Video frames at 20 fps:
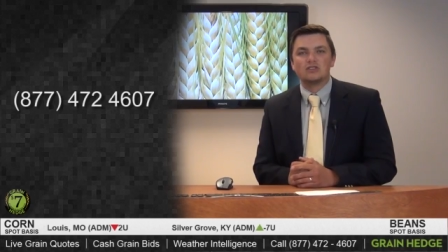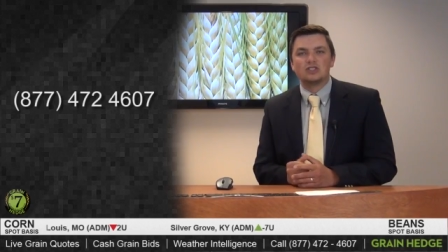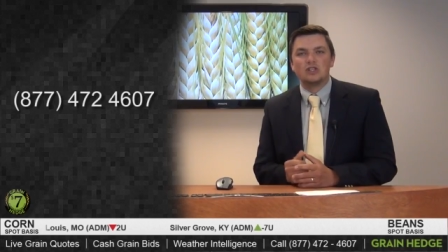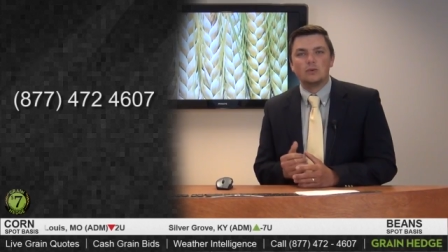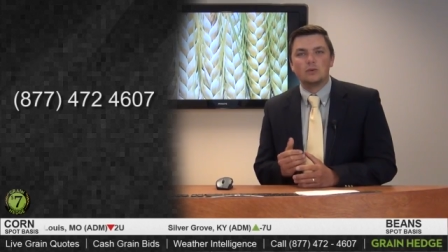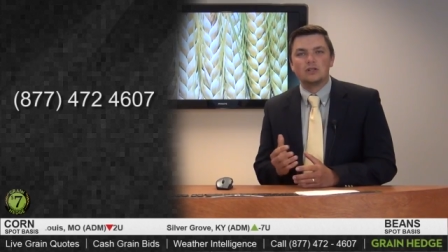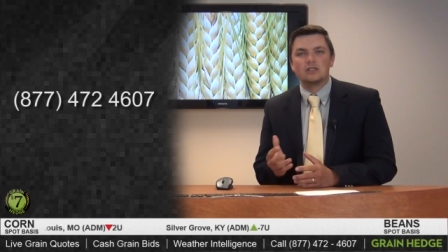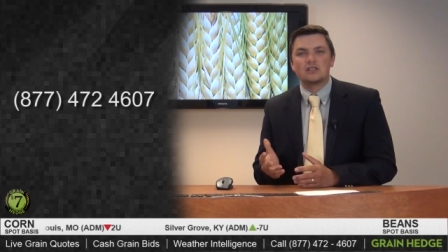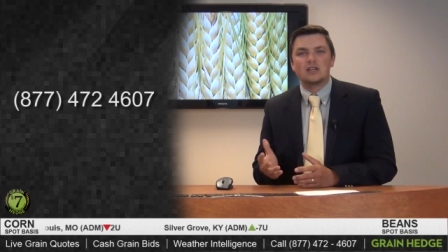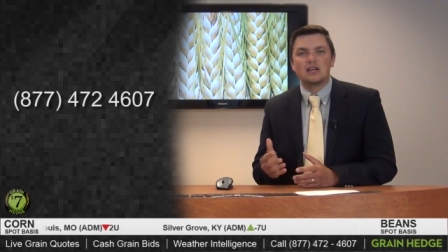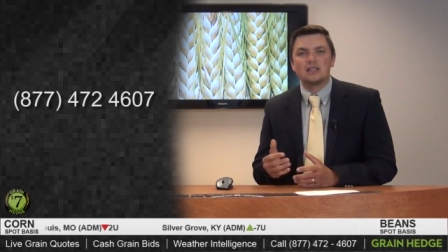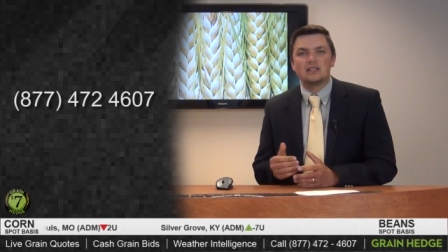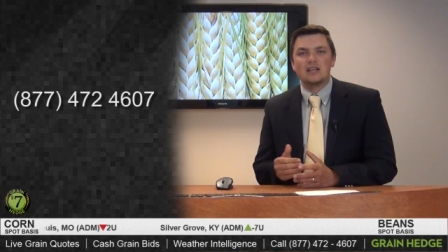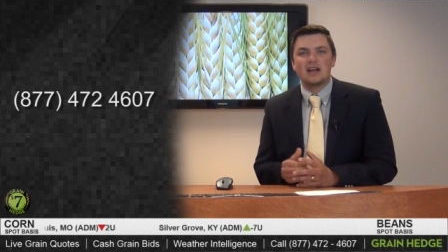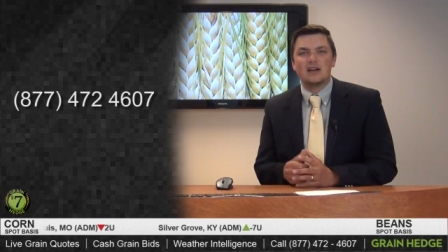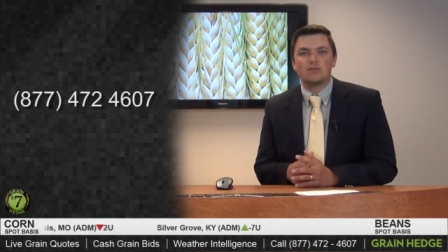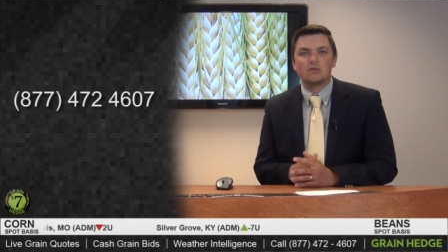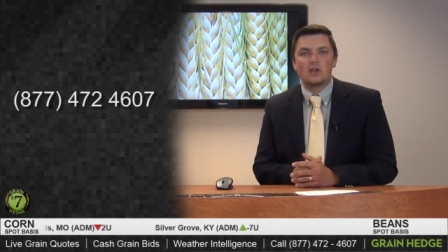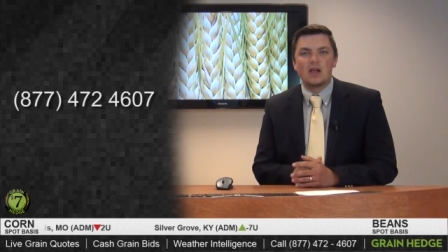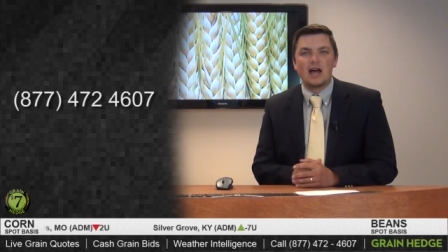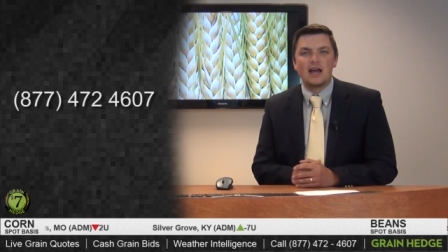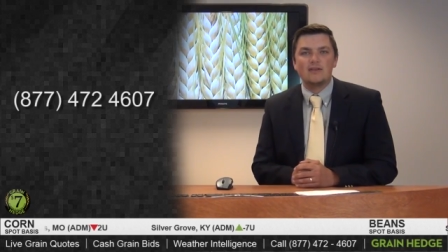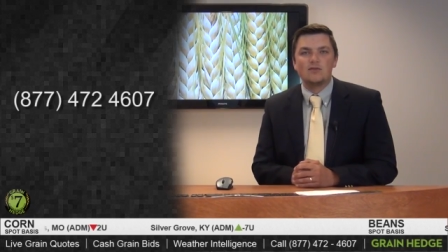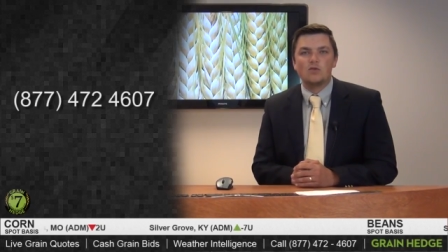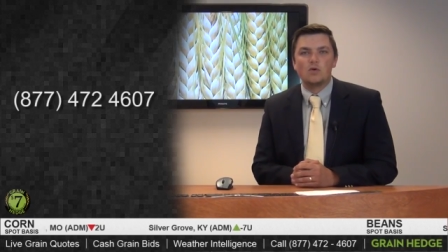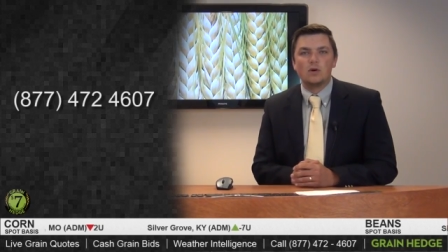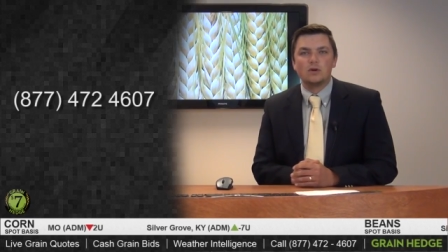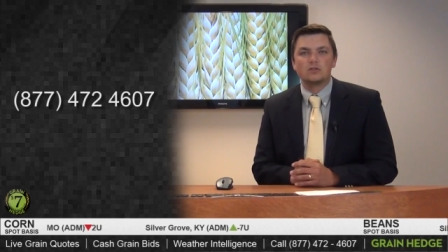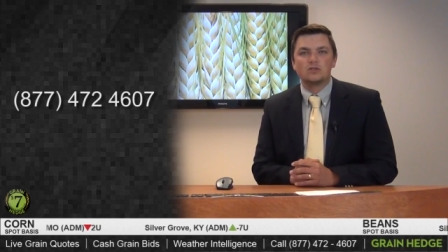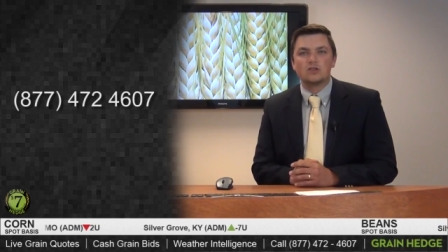See what it's like to have
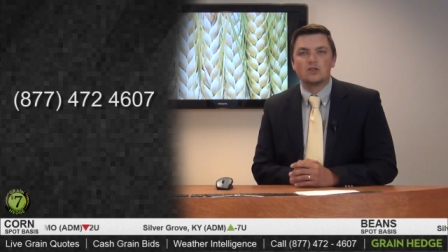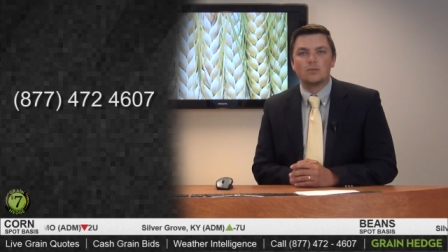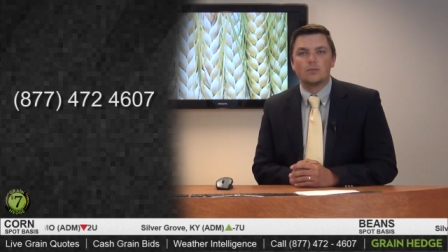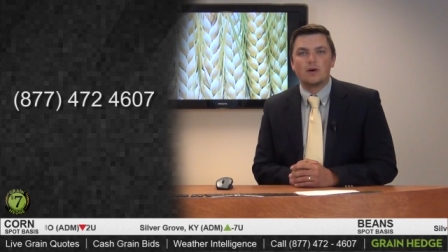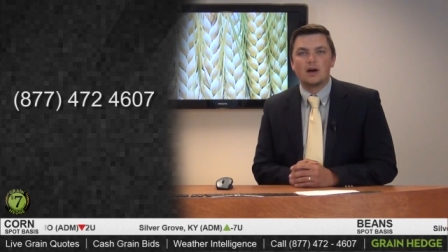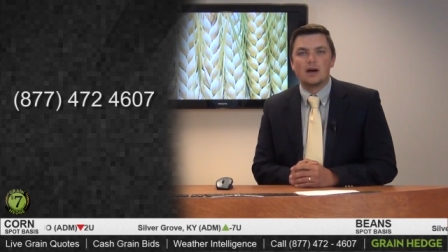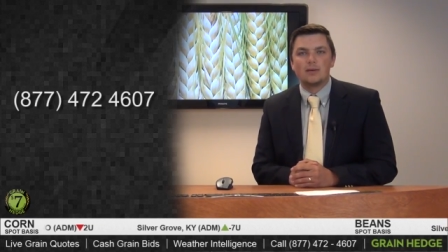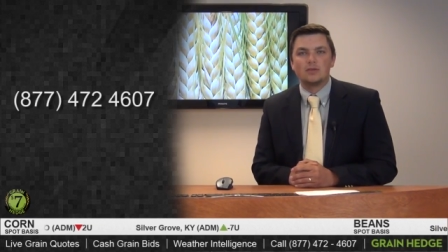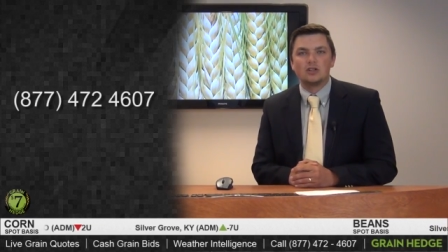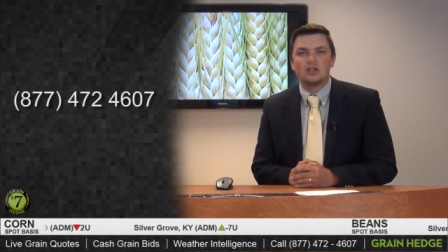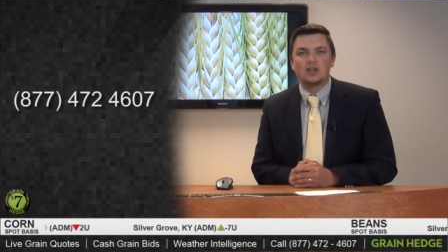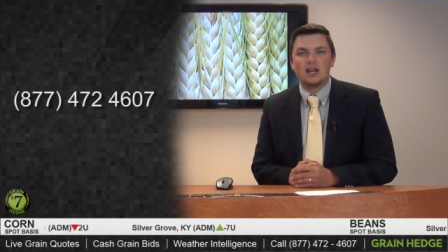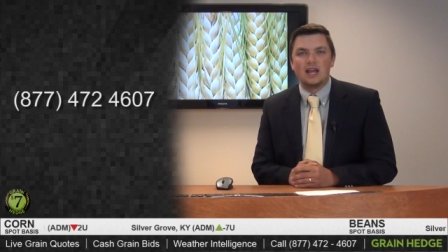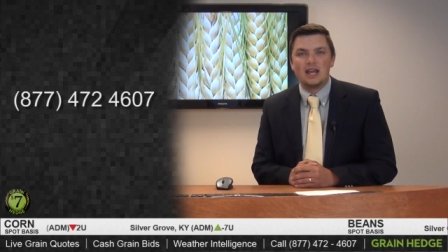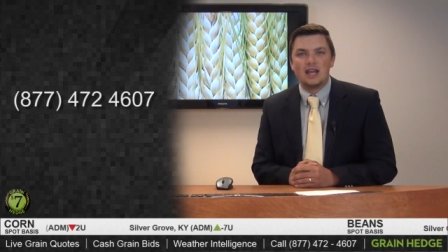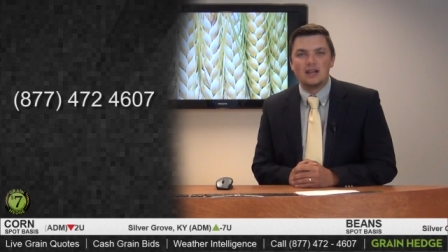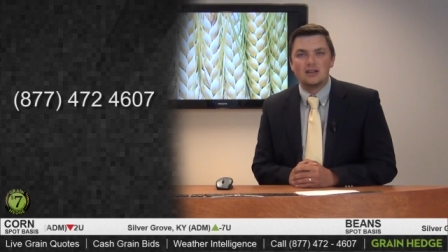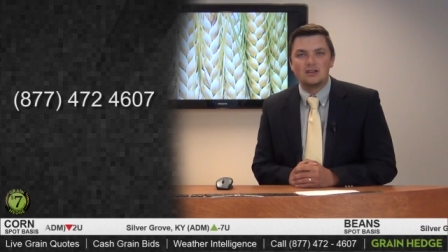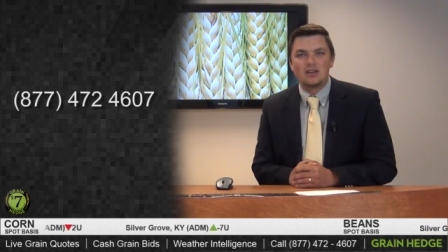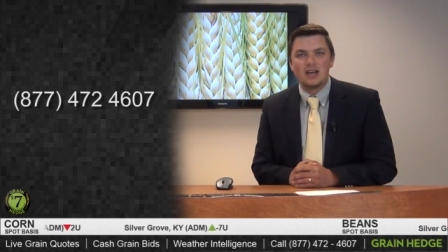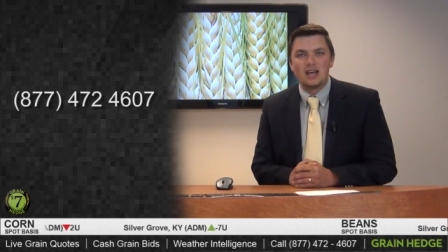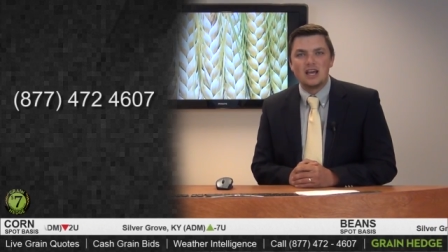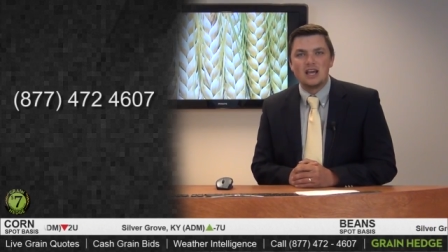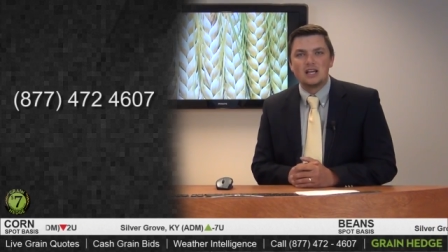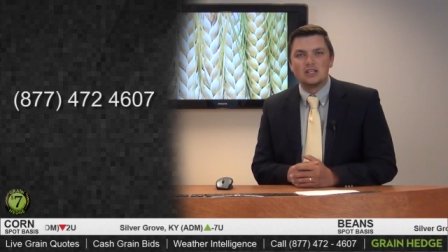live quotes in the palm of your hand